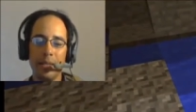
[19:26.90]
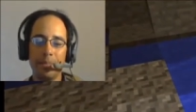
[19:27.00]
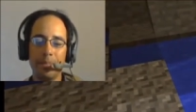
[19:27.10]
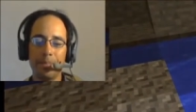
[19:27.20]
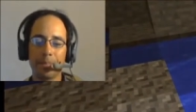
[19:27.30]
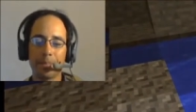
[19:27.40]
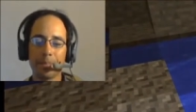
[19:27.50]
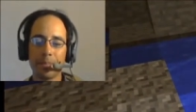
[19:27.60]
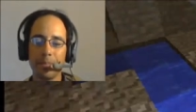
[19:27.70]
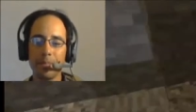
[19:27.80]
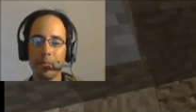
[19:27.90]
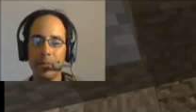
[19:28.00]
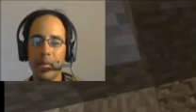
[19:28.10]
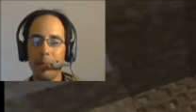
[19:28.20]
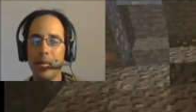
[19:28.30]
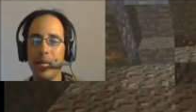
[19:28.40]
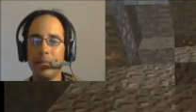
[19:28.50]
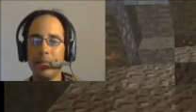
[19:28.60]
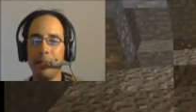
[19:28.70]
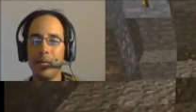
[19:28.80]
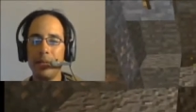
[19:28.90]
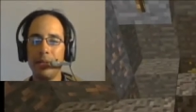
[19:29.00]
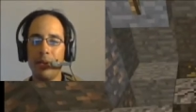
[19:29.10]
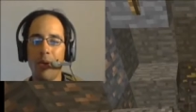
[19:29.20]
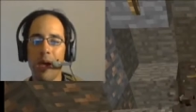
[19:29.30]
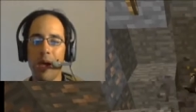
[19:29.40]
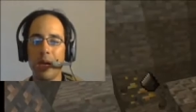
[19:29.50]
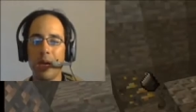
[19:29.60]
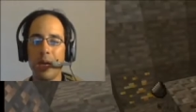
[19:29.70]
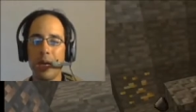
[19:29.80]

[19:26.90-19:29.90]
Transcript: Okay. Not bad, not bad at all.